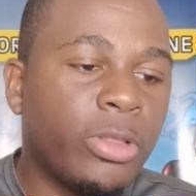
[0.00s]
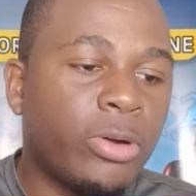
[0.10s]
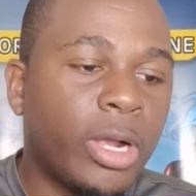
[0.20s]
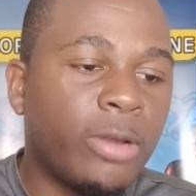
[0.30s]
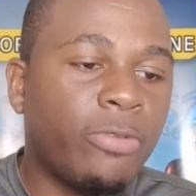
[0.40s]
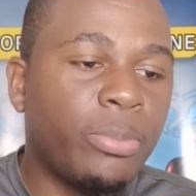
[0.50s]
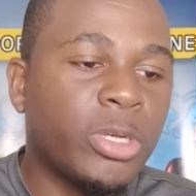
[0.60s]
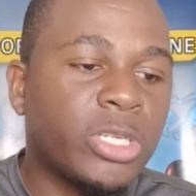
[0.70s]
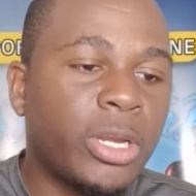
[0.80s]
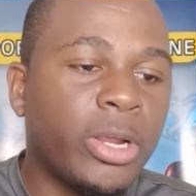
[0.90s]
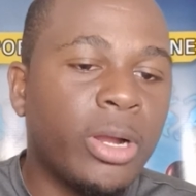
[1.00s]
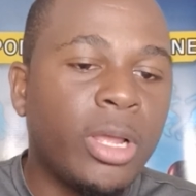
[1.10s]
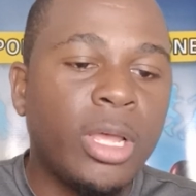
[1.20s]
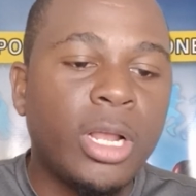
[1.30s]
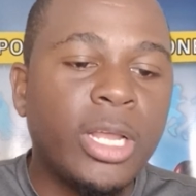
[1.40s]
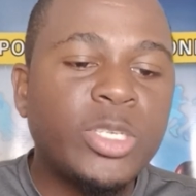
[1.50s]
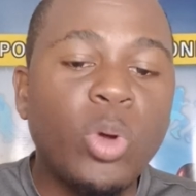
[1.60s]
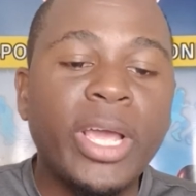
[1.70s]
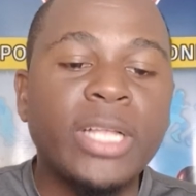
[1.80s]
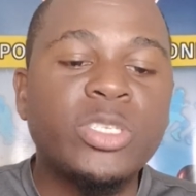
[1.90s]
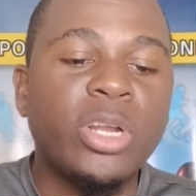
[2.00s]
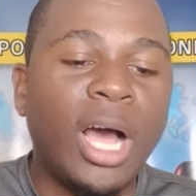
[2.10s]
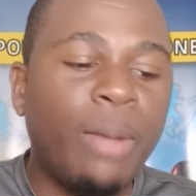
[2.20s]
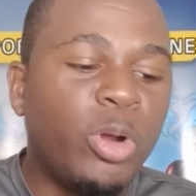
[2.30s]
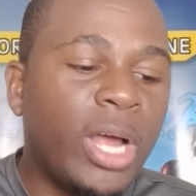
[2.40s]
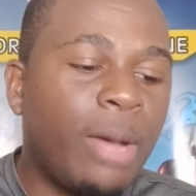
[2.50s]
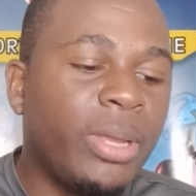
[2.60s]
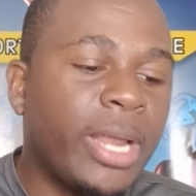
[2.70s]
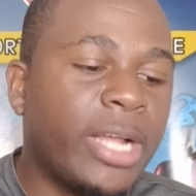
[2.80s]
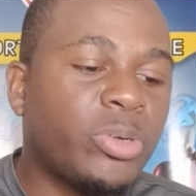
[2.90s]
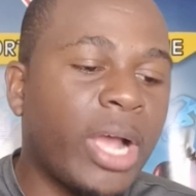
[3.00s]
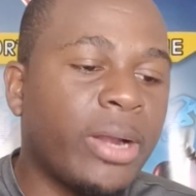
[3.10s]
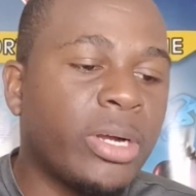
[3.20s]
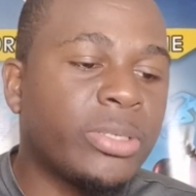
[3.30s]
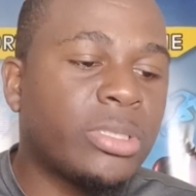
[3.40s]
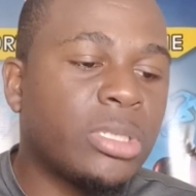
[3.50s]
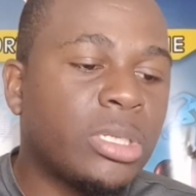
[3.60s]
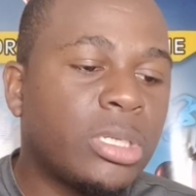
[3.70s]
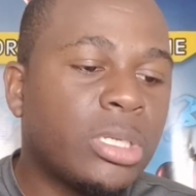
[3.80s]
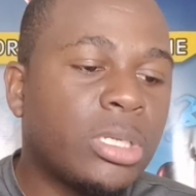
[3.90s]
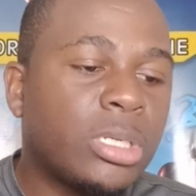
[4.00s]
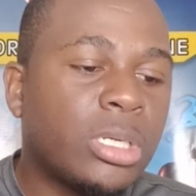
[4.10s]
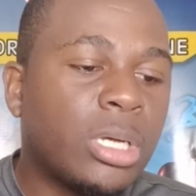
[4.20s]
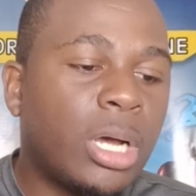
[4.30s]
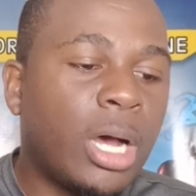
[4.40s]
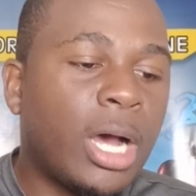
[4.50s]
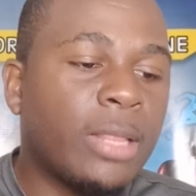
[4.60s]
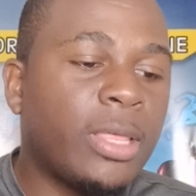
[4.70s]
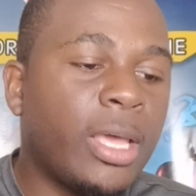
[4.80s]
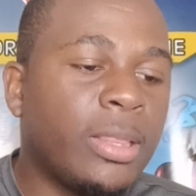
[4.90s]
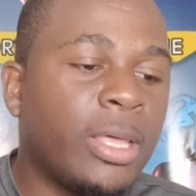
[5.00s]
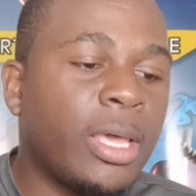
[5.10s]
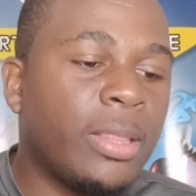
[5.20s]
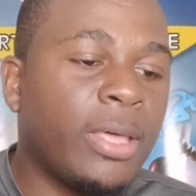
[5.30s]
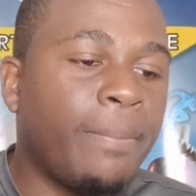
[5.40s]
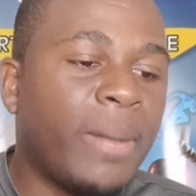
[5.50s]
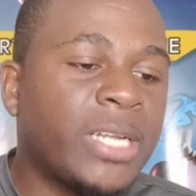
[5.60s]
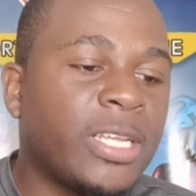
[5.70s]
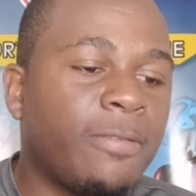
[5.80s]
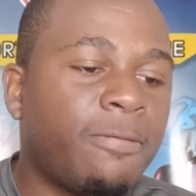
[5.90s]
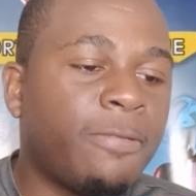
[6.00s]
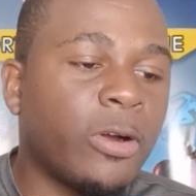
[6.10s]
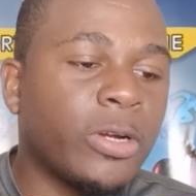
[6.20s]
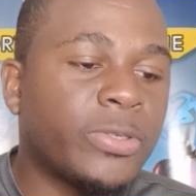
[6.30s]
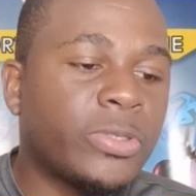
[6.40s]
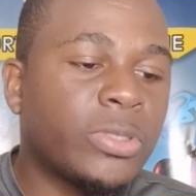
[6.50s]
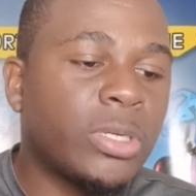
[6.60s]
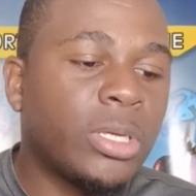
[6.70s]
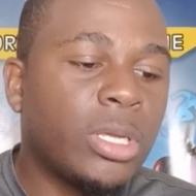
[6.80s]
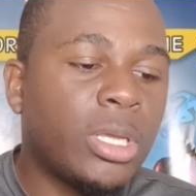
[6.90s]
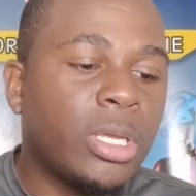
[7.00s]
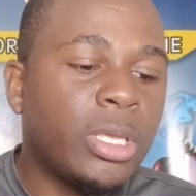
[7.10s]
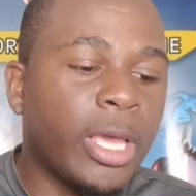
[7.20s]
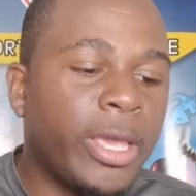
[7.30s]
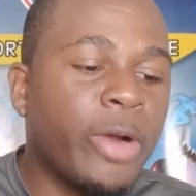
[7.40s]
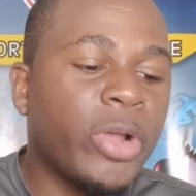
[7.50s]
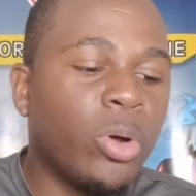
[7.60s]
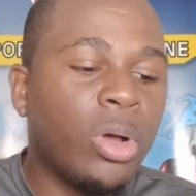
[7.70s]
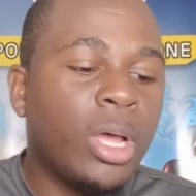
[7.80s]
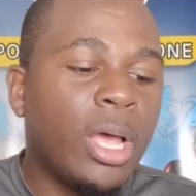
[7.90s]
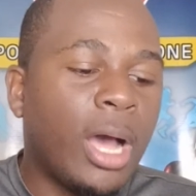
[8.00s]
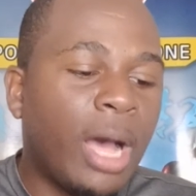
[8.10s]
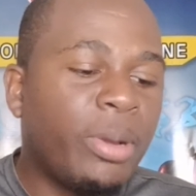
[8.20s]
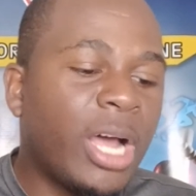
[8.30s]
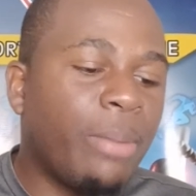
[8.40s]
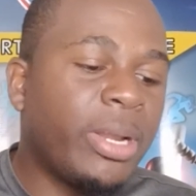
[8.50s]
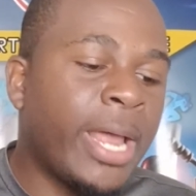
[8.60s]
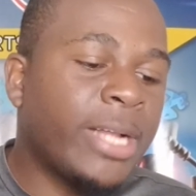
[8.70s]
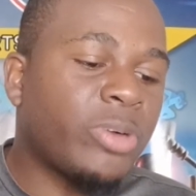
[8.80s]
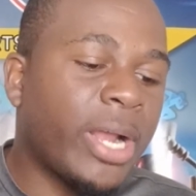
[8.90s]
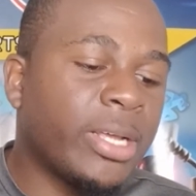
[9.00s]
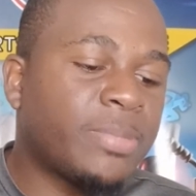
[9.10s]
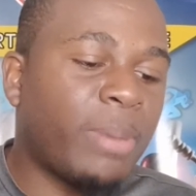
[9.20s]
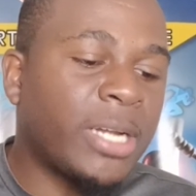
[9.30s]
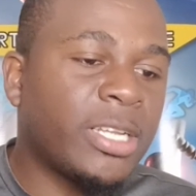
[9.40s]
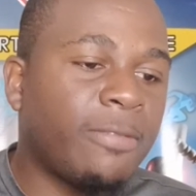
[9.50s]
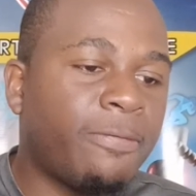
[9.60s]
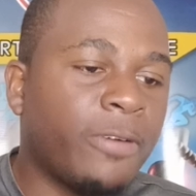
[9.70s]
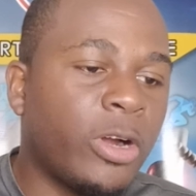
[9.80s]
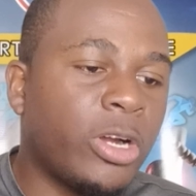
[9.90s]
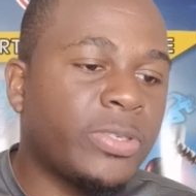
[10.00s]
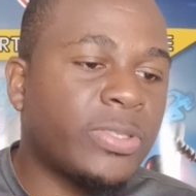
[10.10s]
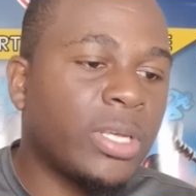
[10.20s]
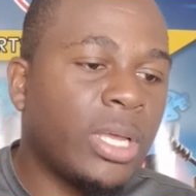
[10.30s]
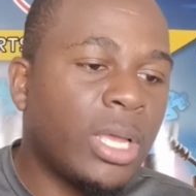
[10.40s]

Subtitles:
you the wrong information here. Let's go again. So the Abu Dhabi Knight Riders, they batted first. Yeah, here we go. Abu Dhabi Knight Riders batted first,